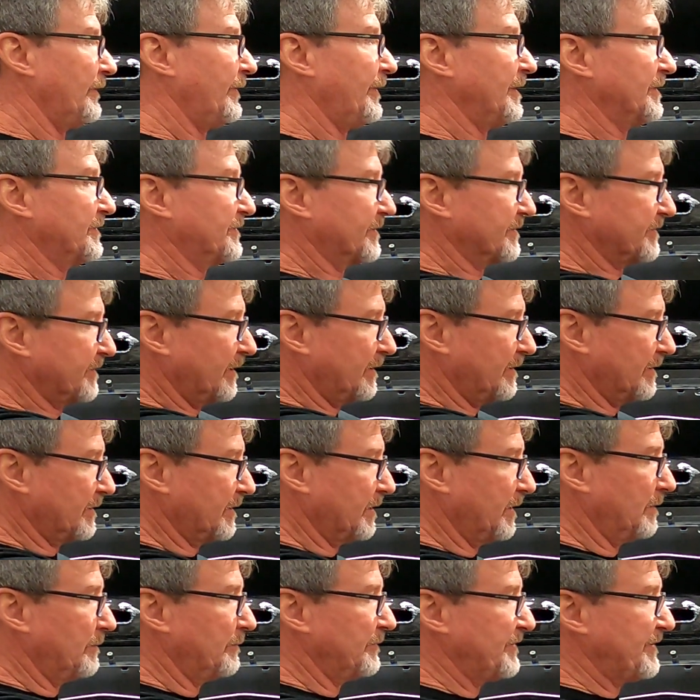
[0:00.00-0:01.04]
This is gonna
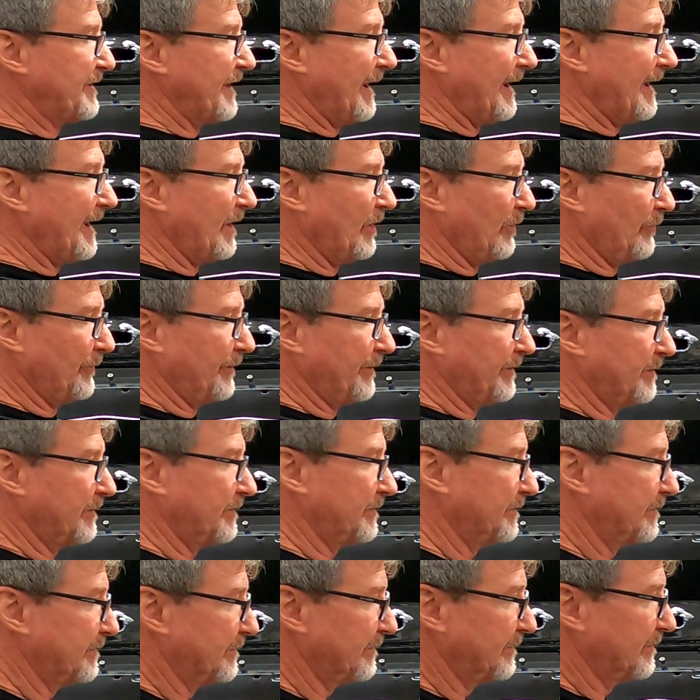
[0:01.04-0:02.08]
come down
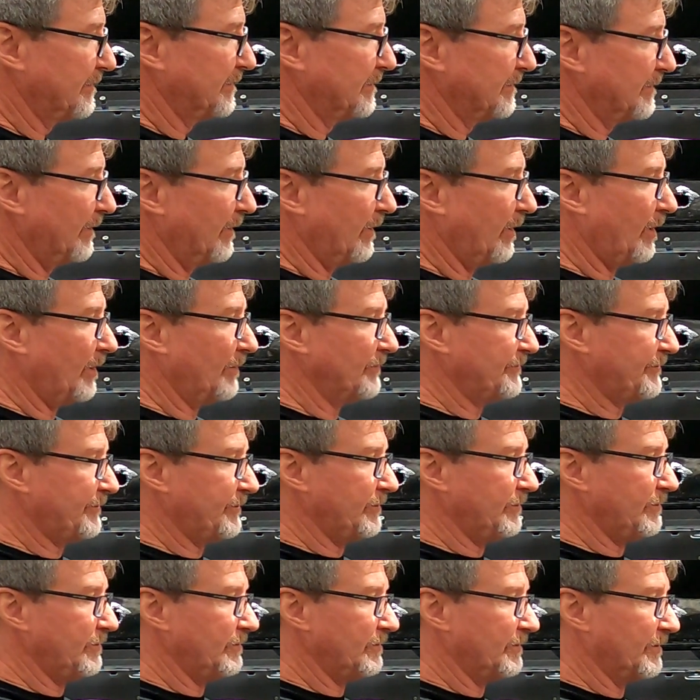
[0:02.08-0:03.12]

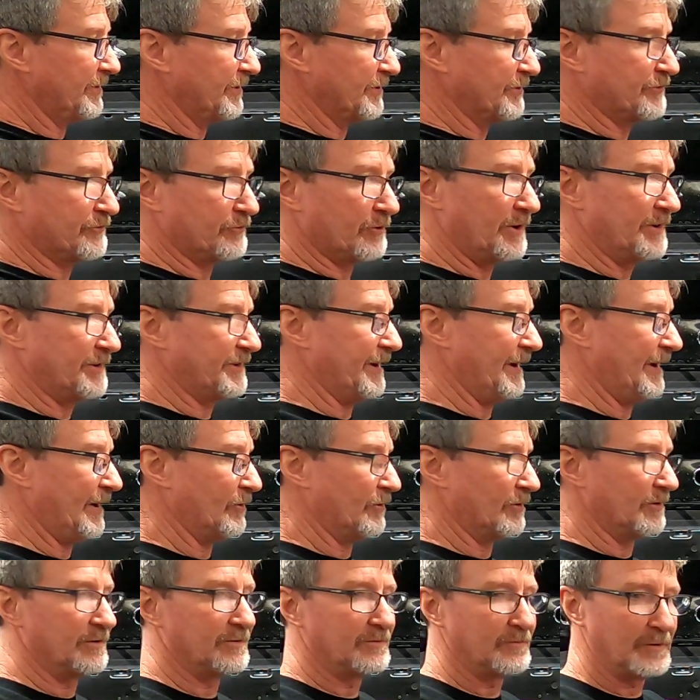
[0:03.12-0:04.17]
onto the strut
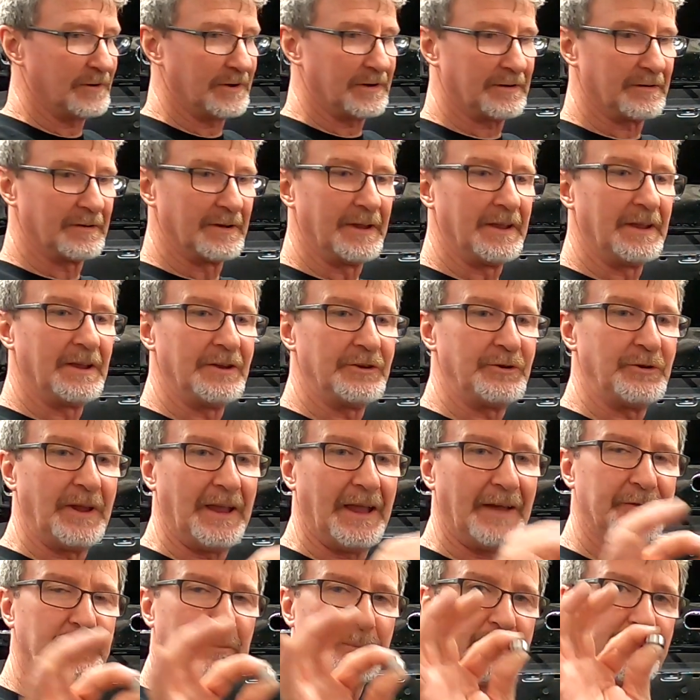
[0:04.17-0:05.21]
tower. Well, you
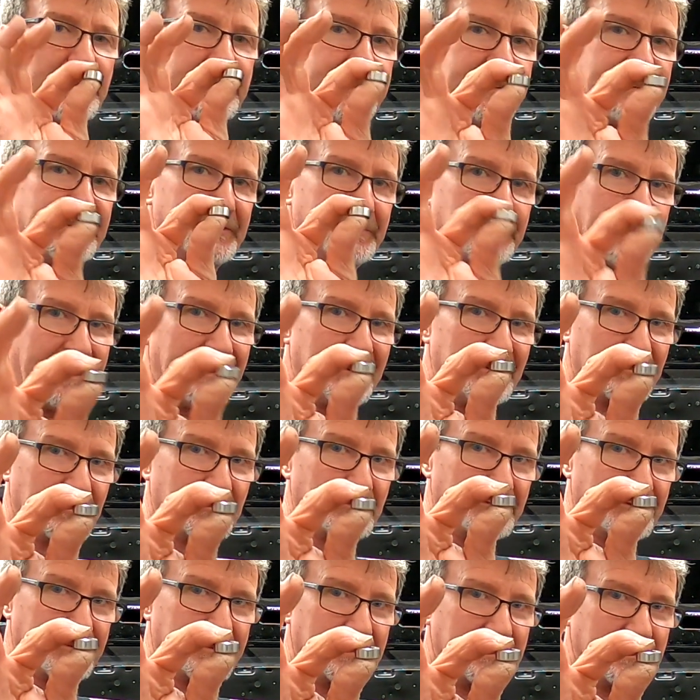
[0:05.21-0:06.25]
have to put these
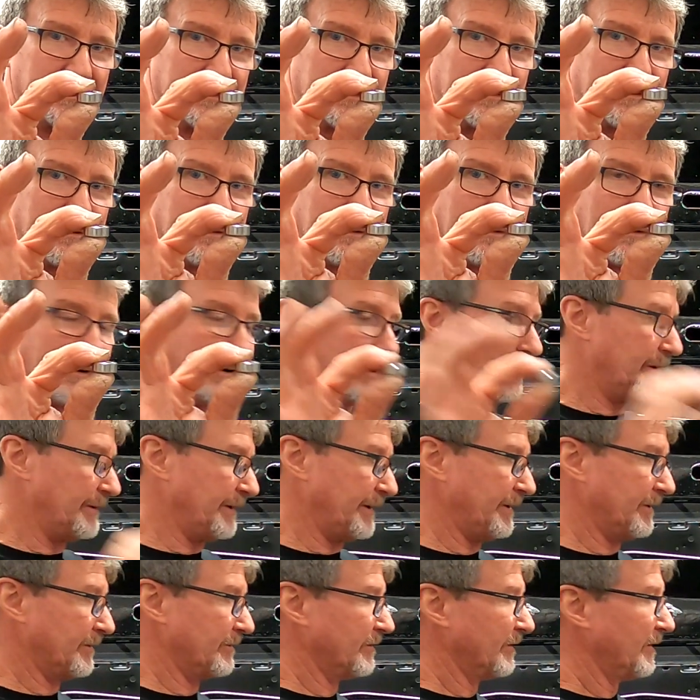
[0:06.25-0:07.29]
spacers on
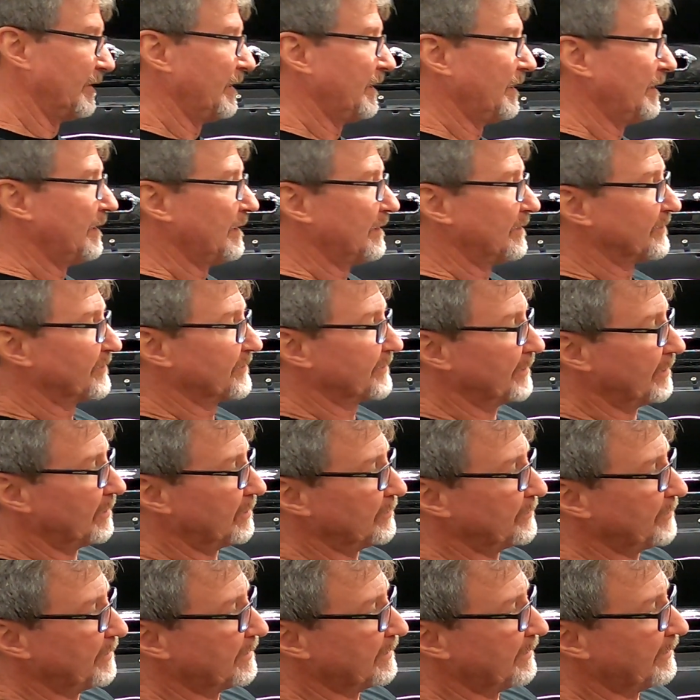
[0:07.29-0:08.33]
here
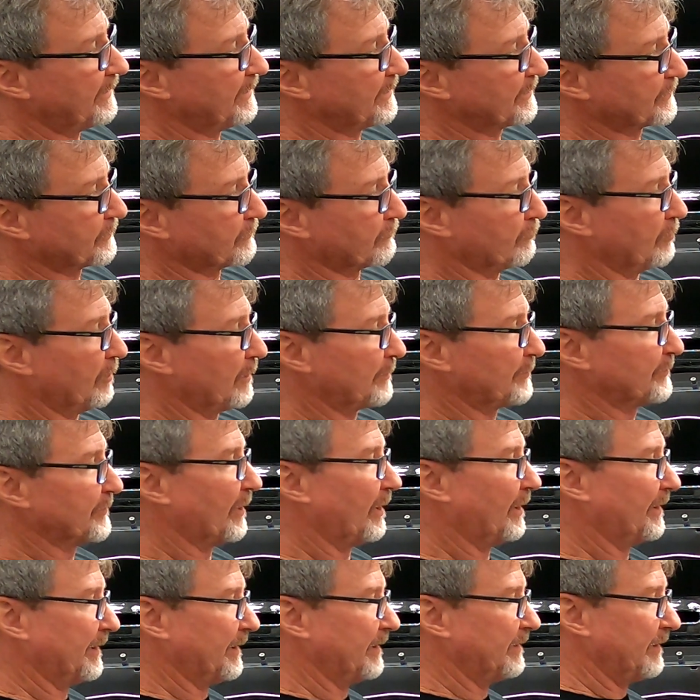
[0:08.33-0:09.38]
so none of this rubs
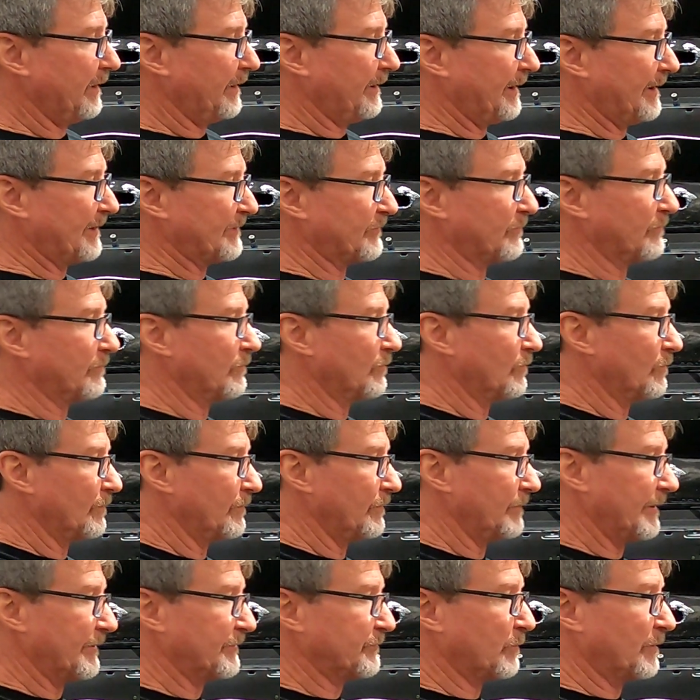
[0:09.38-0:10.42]
on it and that
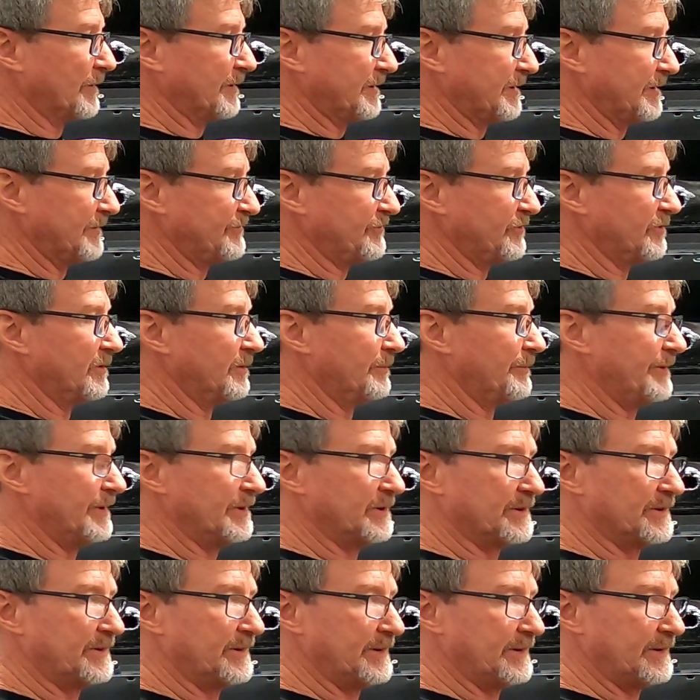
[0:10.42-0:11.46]
that's what gives you the
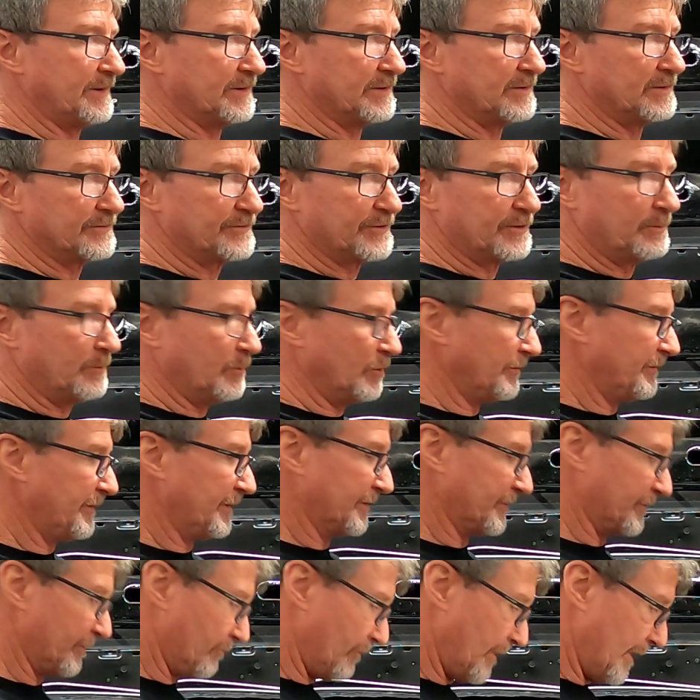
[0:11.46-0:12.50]
ability to, to move
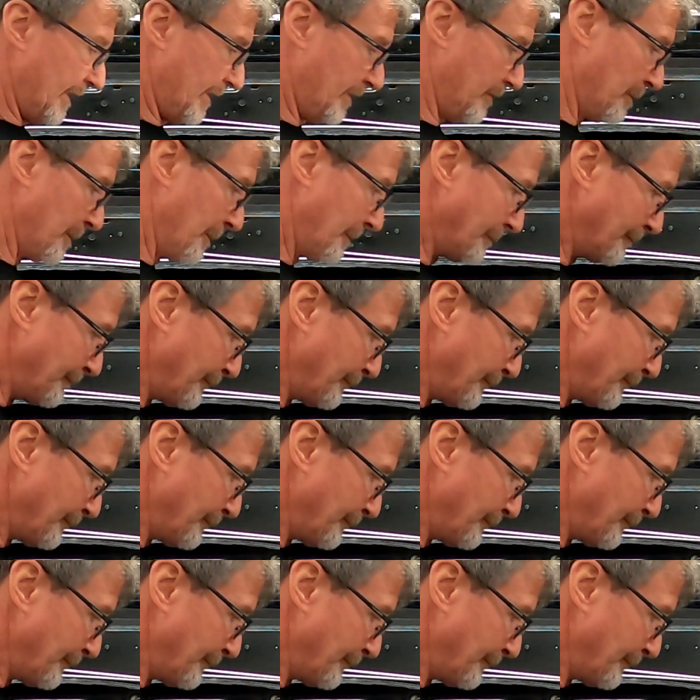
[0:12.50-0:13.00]
this around.